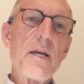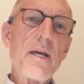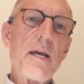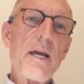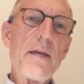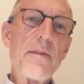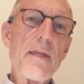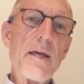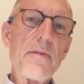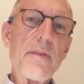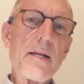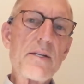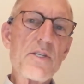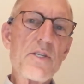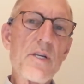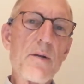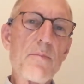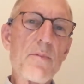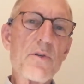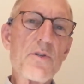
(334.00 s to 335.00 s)
and
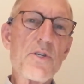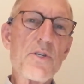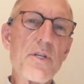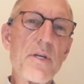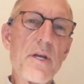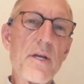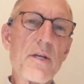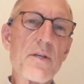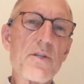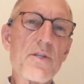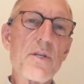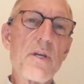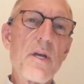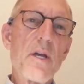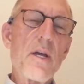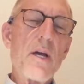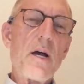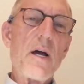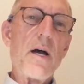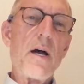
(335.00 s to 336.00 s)
that's number 6.
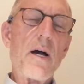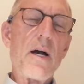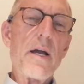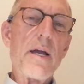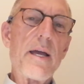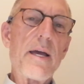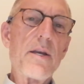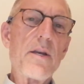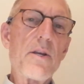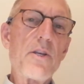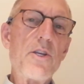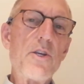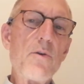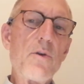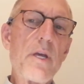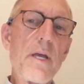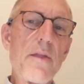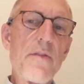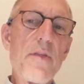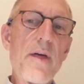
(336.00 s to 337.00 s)
And you
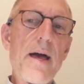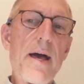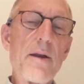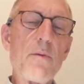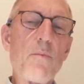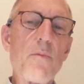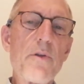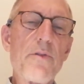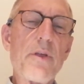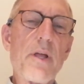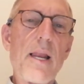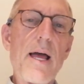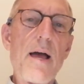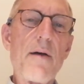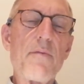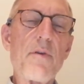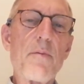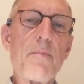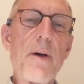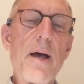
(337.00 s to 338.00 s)
get that with the
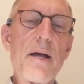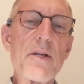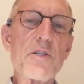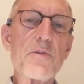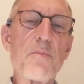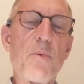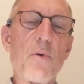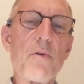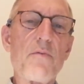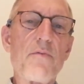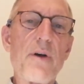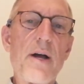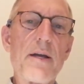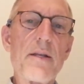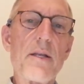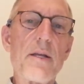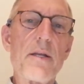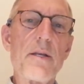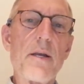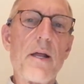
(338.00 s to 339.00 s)
Latvia passport. In
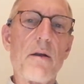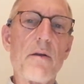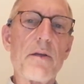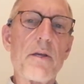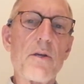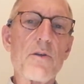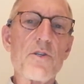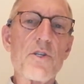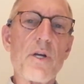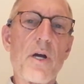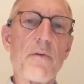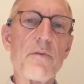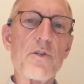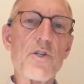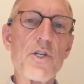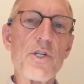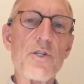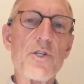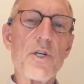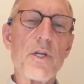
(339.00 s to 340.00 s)
fact, it not only goes to all the
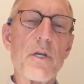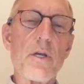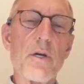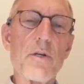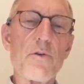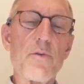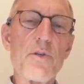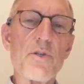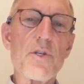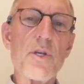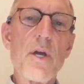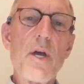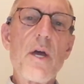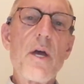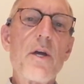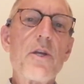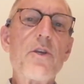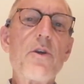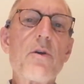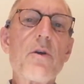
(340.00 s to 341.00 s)
Schengen countries,
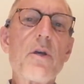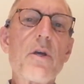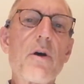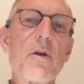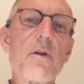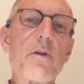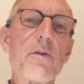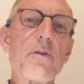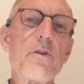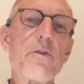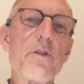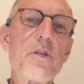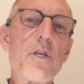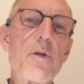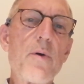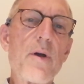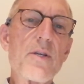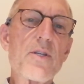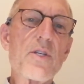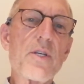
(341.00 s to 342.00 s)
you can go to the
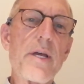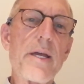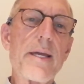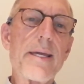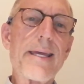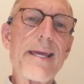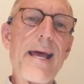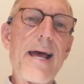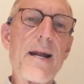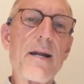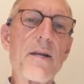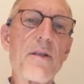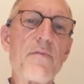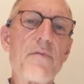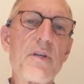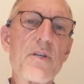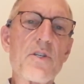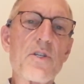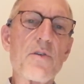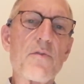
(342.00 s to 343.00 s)
USA and Canada
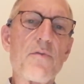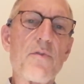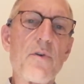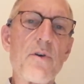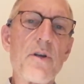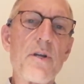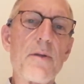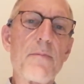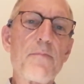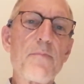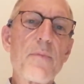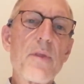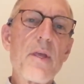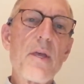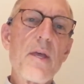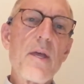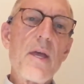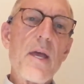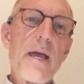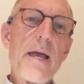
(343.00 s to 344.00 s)
visa-free.
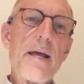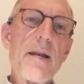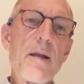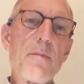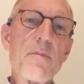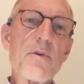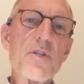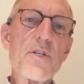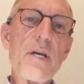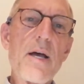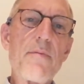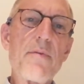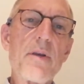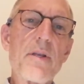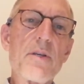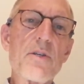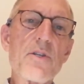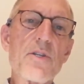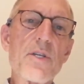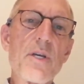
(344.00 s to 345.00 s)
And number 7
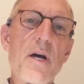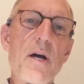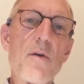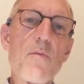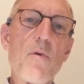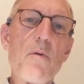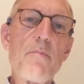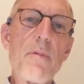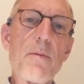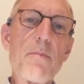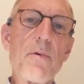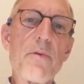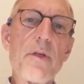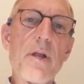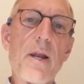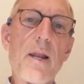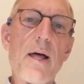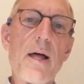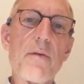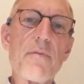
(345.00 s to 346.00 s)
is remember
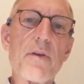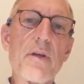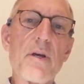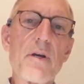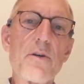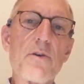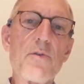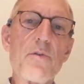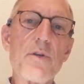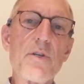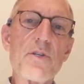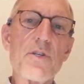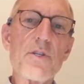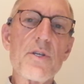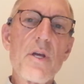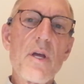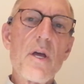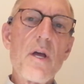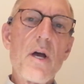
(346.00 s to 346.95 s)
that a lot of countries